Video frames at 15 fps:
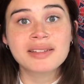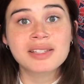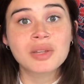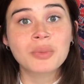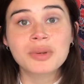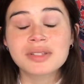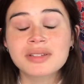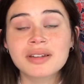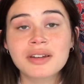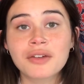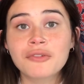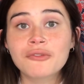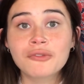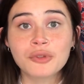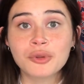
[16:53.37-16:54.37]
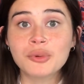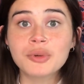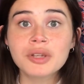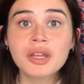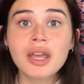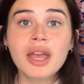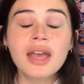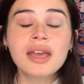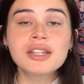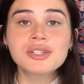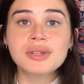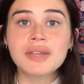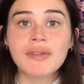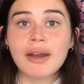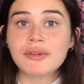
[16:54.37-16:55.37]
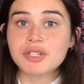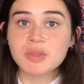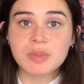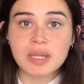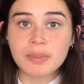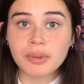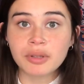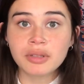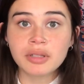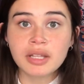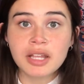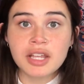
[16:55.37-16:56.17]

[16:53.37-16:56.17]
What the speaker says: there wasn't enough food to give out to people.